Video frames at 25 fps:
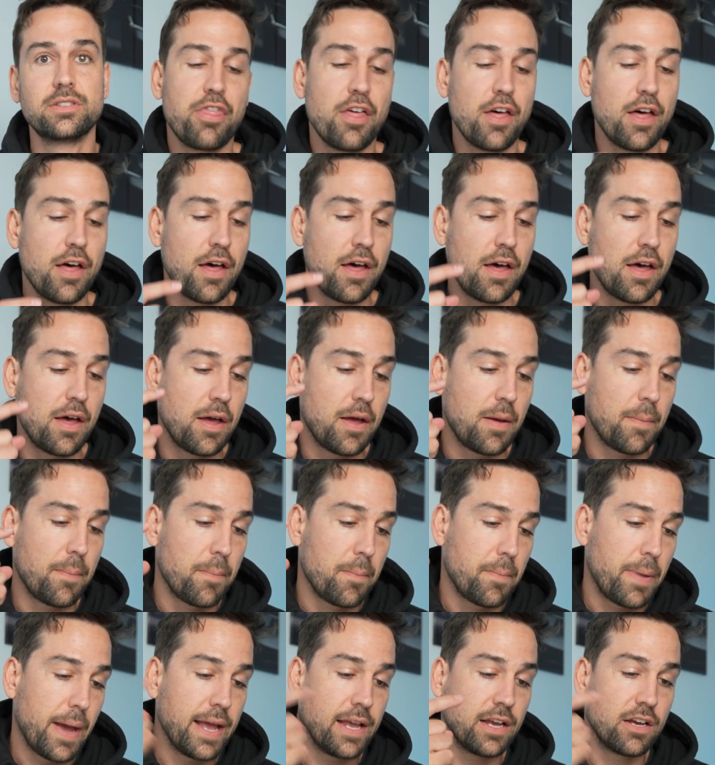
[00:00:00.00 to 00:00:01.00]
The
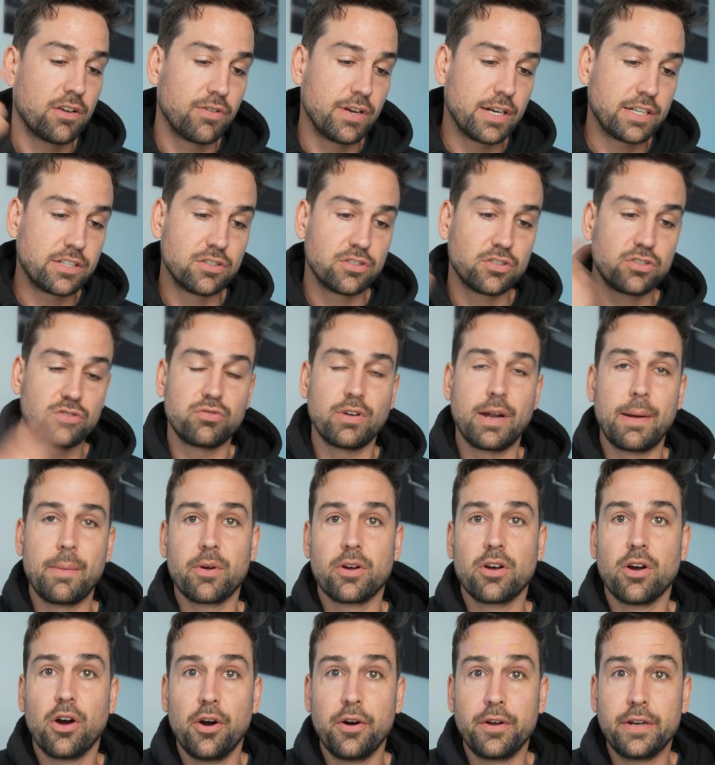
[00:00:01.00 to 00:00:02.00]
paint correction
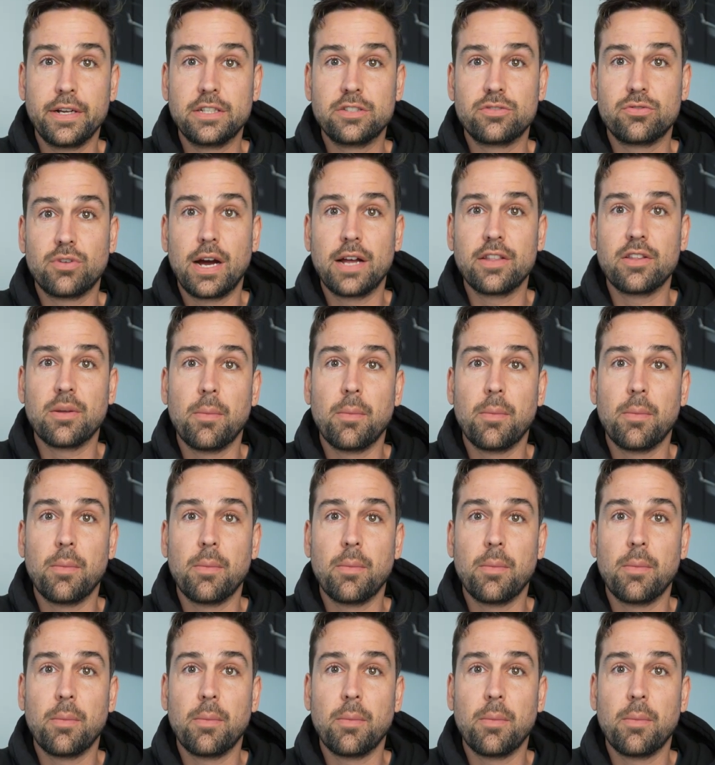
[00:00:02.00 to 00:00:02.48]
ceramic coatings, right?